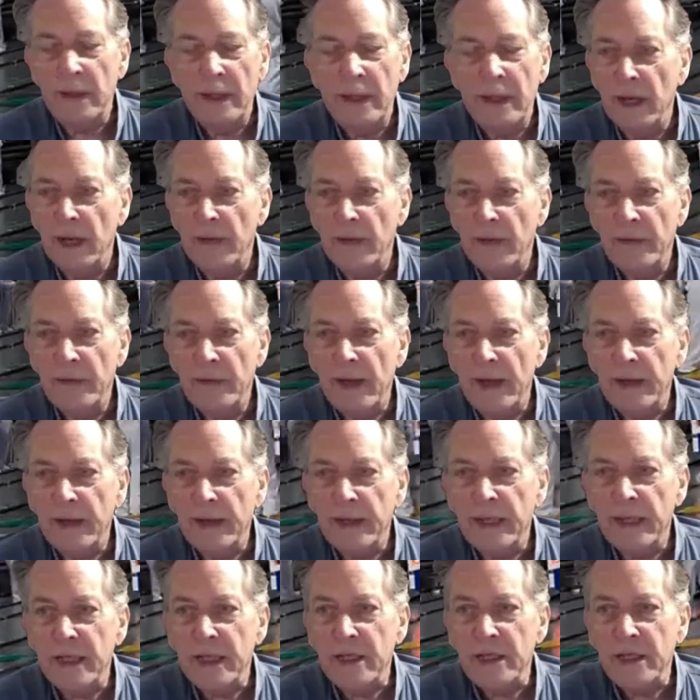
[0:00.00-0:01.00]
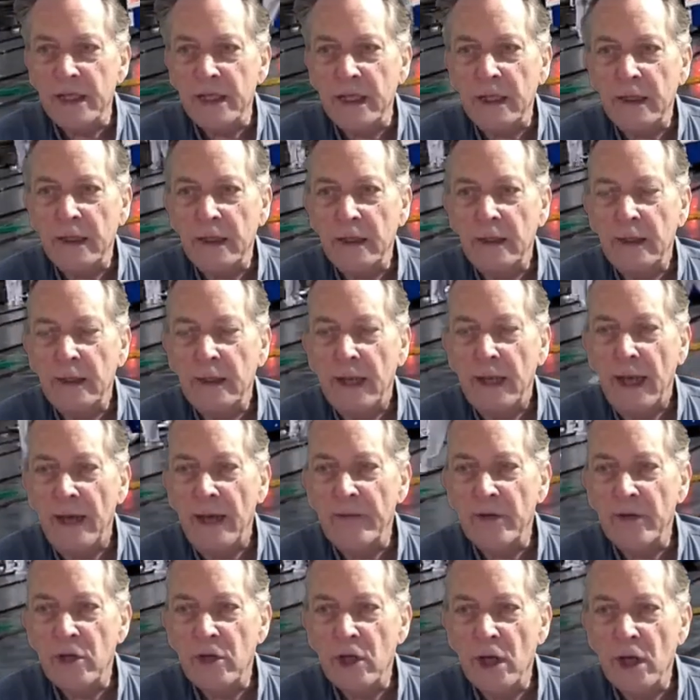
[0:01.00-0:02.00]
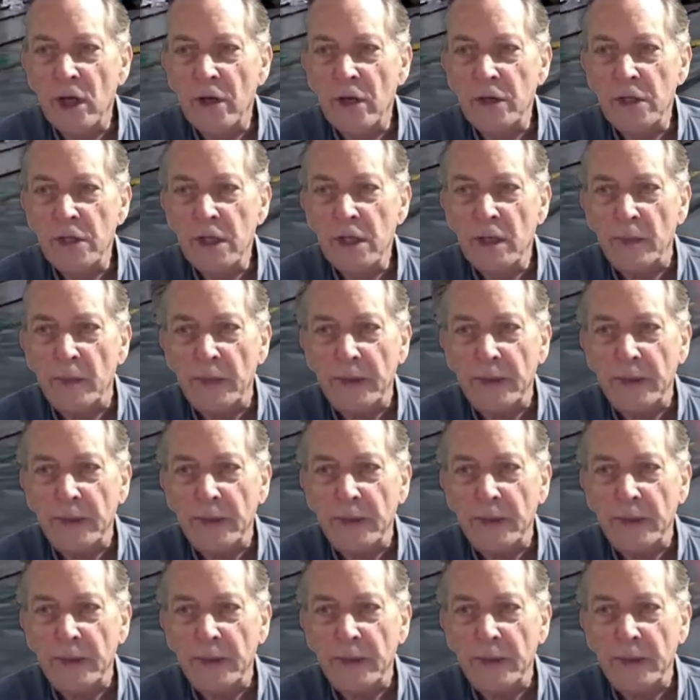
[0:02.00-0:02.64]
none of that testing ever shows up.